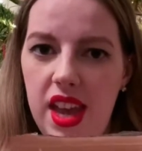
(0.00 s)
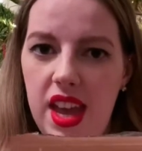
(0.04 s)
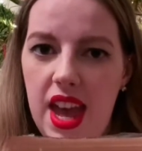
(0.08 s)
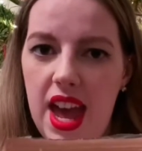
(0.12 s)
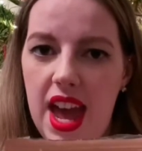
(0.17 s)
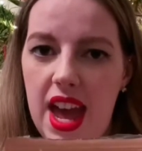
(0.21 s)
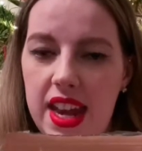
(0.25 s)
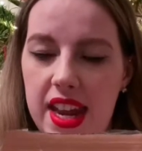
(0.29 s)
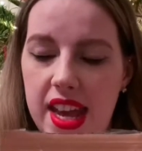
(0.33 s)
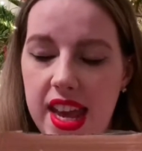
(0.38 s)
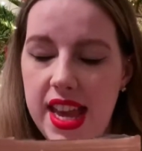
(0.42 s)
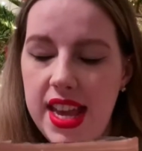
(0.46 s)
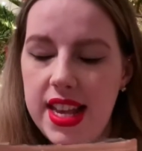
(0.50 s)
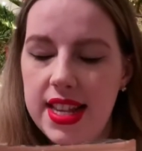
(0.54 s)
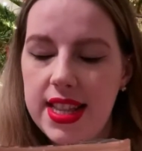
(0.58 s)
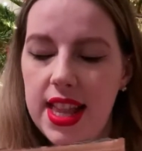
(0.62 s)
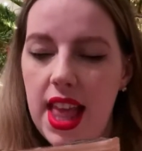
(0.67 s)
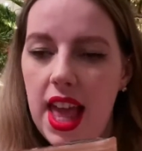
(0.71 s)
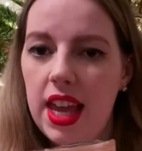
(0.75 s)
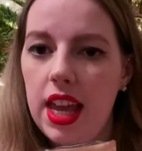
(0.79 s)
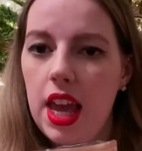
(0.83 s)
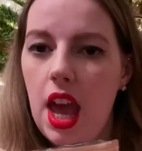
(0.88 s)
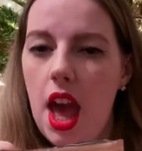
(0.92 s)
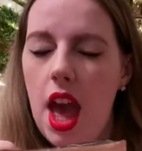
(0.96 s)
and it is
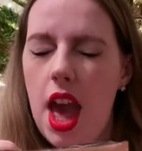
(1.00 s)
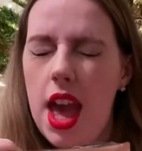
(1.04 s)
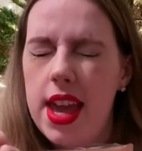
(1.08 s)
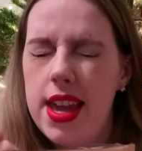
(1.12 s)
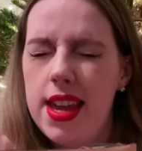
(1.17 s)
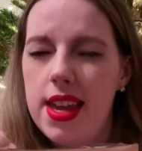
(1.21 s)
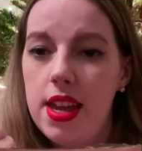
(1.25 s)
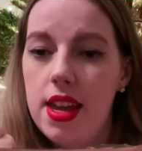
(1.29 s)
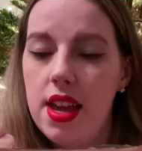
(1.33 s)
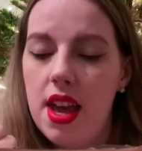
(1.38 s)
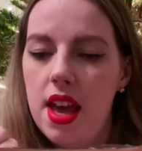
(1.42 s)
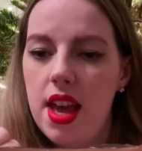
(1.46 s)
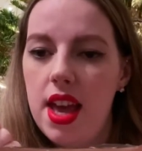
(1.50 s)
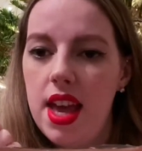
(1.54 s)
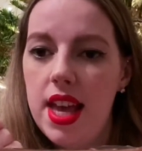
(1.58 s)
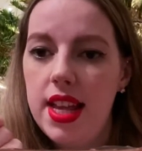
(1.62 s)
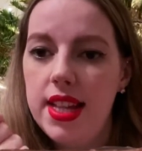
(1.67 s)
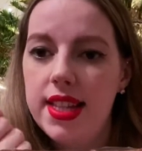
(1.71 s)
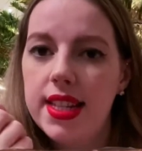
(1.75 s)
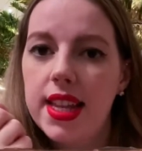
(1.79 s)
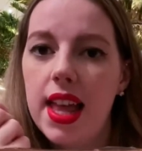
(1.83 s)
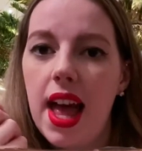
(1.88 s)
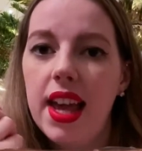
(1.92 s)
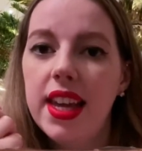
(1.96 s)
like
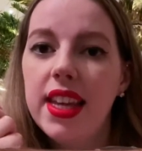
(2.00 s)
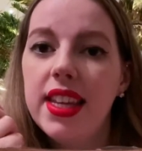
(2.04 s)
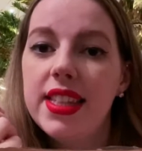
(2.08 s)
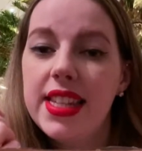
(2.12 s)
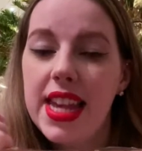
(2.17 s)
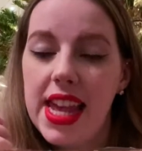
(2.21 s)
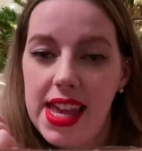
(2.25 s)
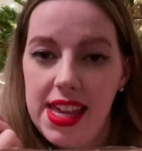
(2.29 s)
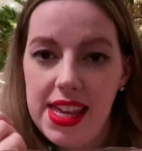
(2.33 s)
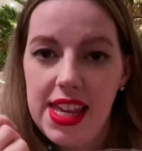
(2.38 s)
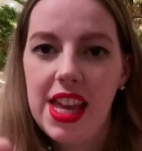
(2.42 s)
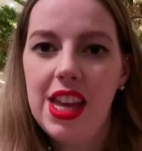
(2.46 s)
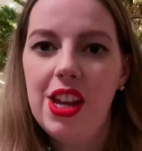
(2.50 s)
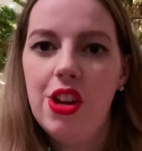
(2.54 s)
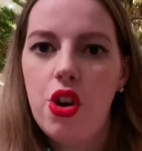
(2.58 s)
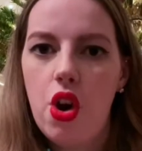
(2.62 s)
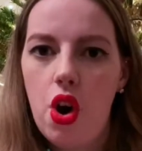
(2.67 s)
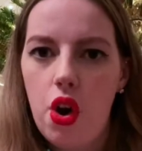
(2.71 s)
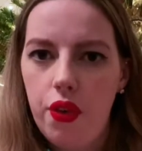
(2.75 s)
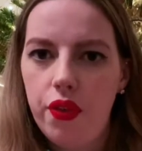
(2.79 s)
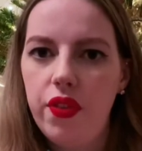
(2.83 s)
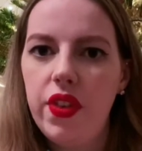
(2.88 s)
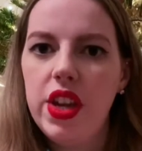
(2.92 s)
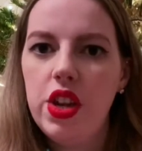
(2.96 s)
it's like taking
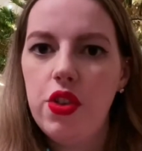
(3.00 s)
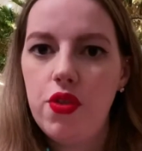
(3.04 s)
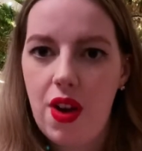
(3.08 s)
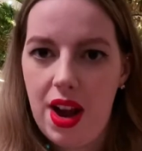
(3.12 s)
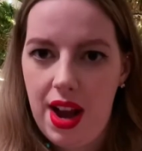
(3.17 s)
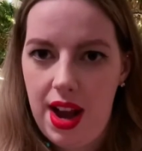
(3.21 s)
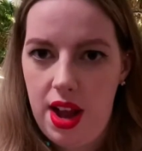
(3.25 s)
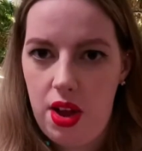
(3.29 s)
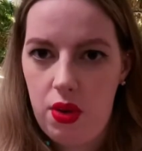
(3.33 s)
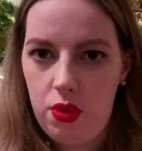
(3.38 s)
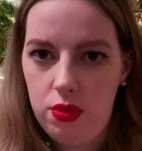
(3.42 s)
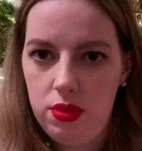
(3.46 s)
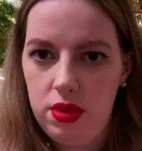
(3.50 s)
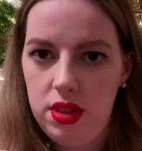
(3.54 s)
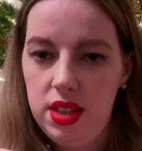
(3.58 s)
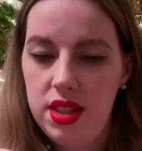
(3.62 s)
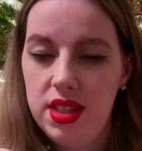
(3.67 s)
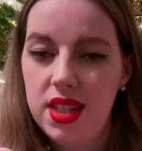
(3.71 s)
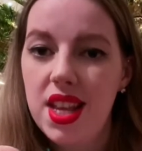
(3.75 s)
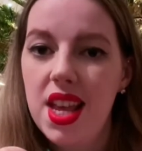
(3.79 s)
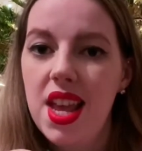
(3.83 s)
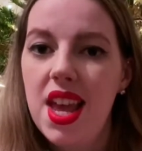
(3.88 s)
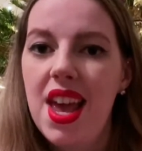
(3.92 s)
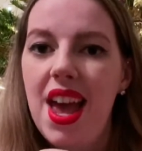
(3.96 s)
coffee
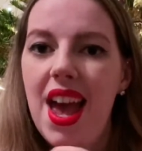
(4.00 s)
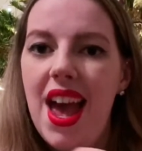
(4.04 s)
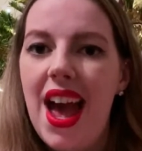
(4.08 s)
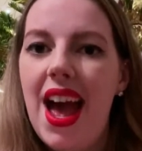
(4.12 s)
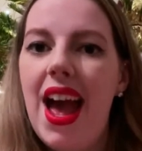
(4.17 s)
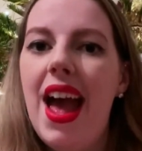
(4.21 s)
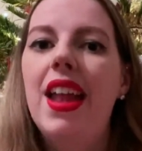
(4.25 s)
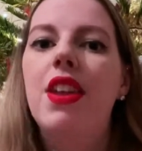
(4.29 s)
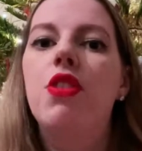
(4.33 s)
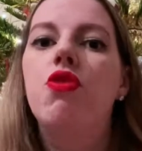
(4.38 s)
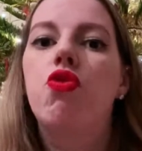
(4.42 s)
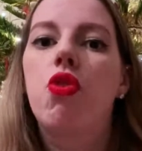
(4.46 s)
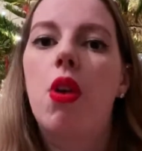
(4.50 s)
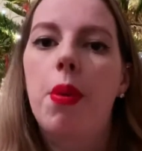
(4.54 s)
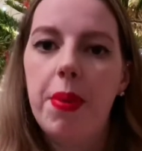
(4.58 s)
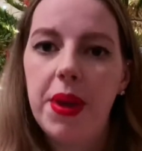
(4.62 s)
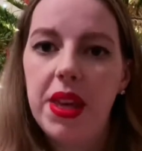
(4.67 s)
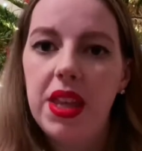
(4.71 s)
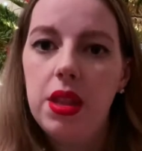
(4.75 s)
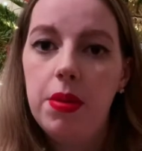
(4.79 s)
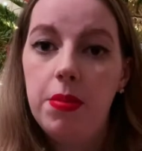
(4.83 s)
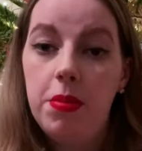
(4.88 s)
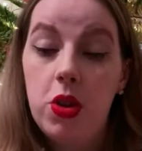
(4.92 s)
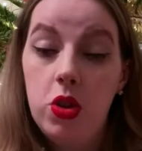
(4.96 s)
grounds and
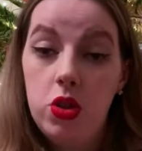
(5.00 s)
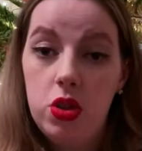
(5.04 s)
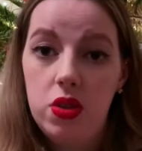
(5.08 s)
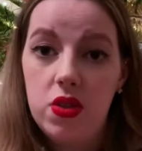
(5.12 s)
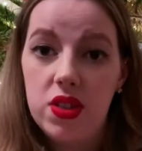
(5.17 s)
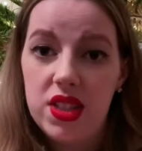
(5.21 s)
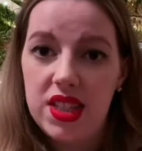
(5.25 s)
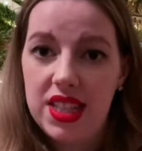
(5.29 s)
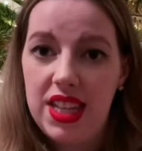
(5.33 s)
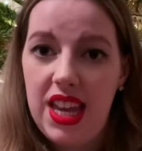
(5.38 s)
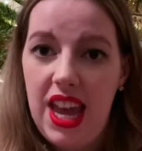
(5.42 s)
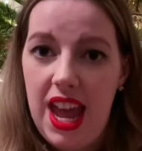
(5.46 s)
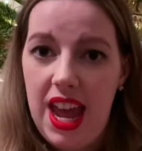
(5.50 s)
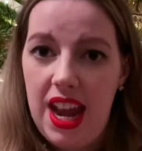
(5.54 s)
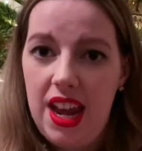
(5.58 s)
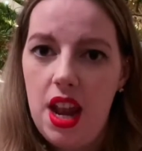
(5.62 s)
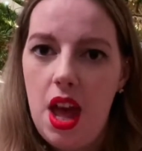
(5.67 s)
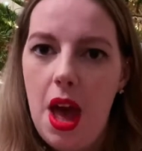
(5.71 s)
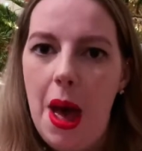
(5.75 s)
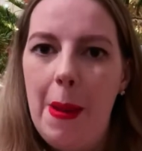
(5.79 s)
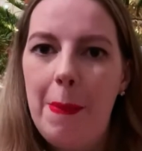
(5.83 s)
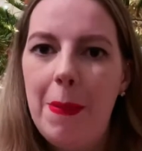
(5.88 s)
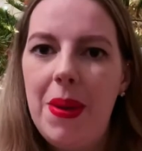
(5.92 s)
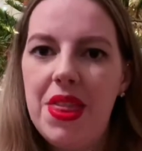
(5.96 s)
rubbing them on your skin,
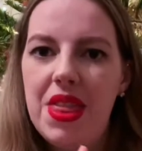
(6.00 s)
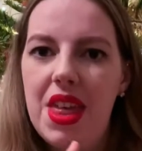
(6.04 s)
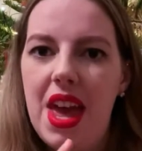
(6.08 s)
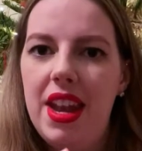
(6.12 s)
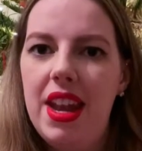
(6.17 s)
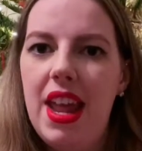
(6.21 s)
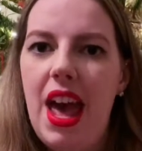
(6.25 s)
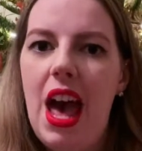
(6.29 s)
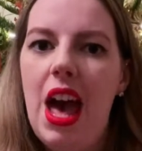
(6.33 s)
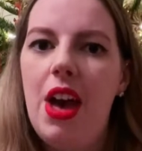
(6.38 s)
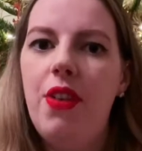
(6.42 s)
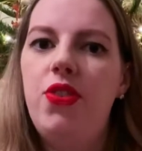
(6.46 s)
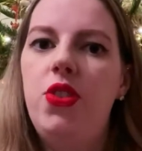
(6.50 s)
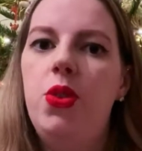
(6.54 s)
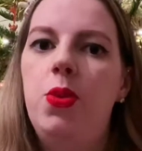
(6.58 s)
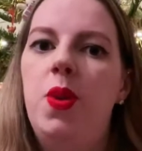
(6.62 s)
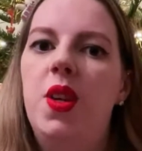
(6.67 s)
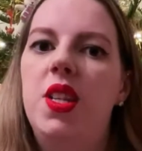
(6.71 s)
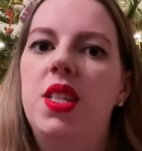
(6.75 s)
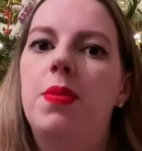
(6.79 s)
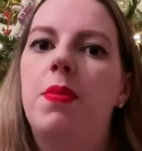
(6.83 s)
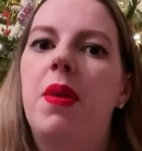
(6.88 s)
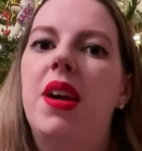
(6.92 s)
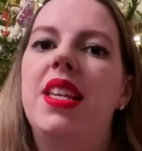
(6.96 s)
but then
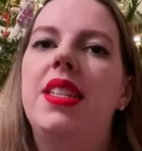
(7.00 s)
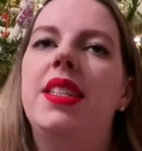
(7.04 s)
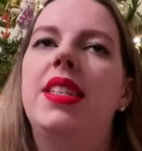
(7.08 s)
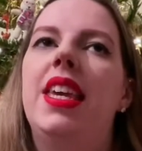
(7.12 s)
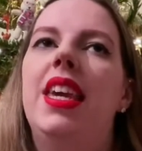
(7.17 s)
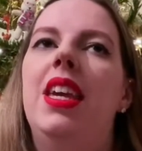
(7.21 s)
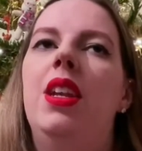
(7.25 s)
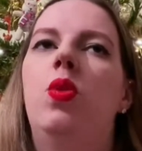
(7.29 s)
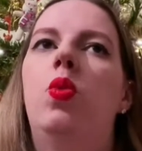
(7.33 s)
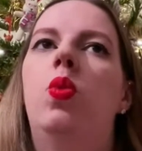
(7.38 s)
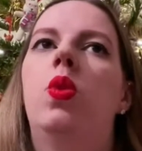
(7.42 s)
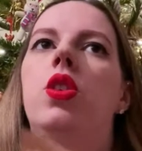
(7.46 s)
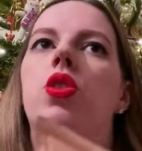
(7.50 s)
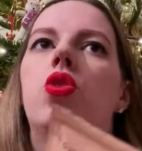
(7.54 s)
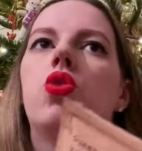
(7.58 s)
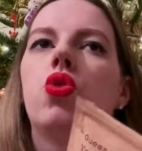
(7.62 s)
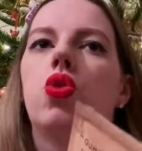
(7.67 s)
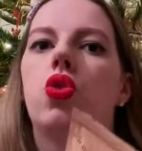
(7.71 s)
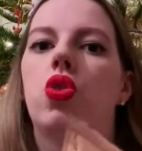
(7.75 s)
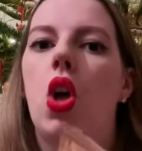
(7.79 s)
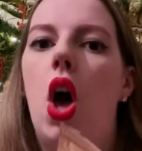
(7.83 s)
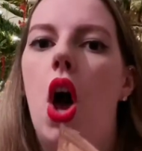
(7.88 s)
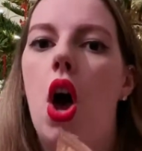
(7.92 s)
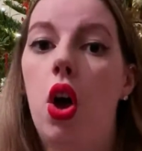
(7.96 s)
afterwards my skin was
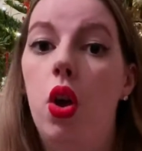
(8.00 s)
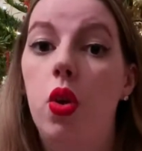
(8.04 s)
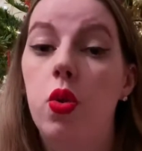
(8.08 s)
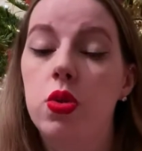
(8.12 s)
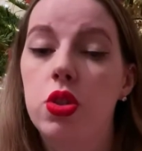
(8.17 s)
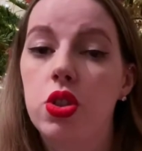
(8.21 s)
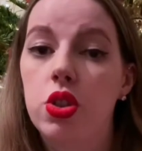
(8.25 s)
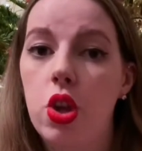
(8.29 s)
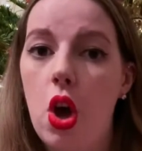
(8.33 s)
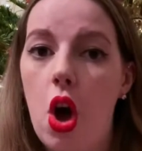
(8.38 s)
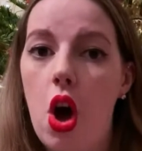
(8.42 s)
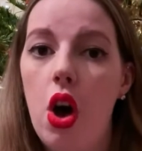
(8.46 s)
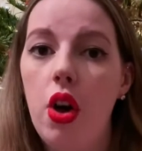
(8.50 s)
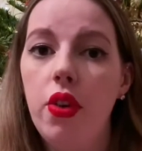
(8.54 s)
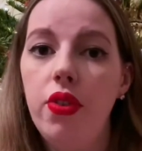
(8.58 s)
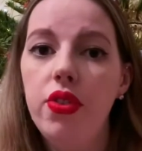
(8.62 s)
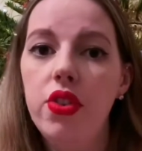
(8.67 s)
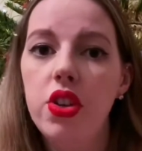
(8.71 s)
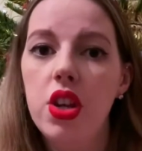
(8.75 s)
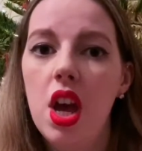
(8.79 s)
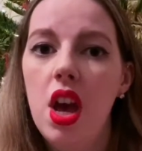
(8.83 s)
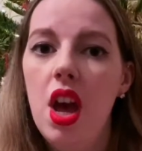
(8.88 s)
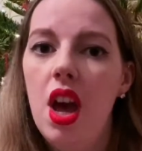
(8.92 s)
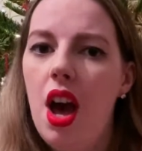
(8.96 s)
so soft.